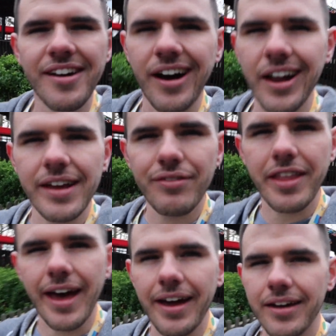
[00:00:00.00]
I'll leave it
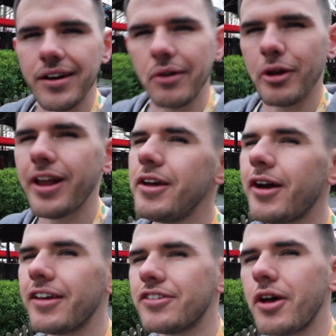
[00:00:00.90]
there. I won't let you
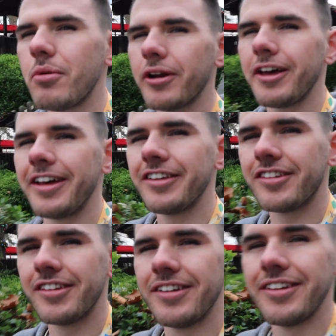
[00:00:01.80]
guys know what it is,
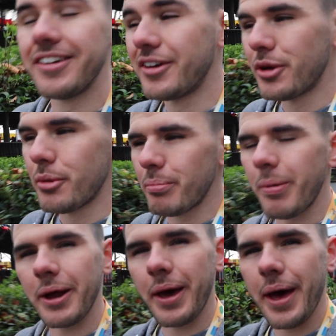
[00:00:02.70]

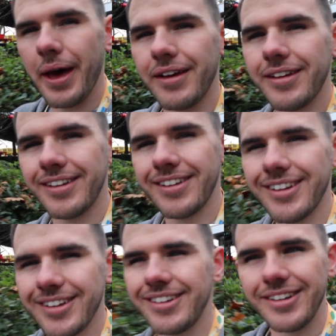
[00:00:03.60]
but
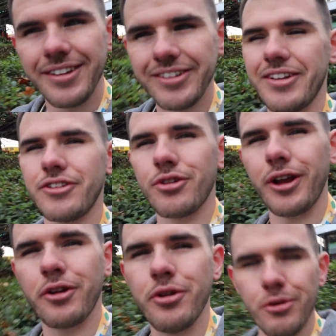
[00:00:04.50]
it's
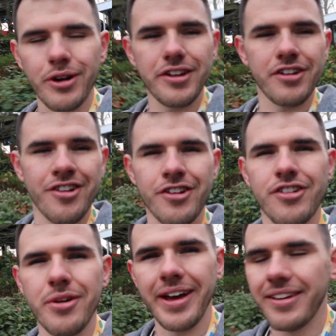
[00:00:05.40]
quite a cool addition
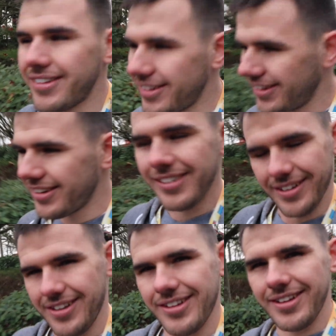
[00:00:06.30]
to it.
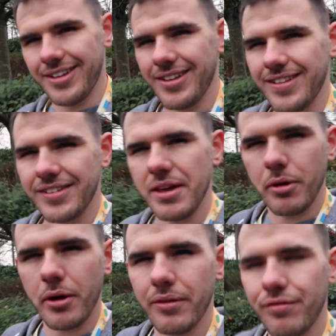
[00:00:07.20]
Let's keep
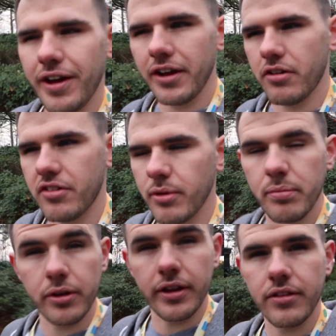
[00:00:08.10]
going and finding Christmas
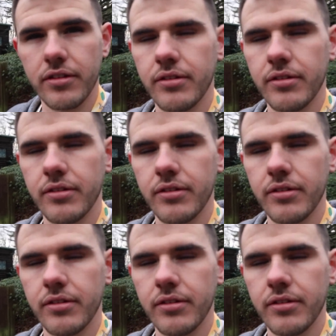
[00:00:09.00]
puddings.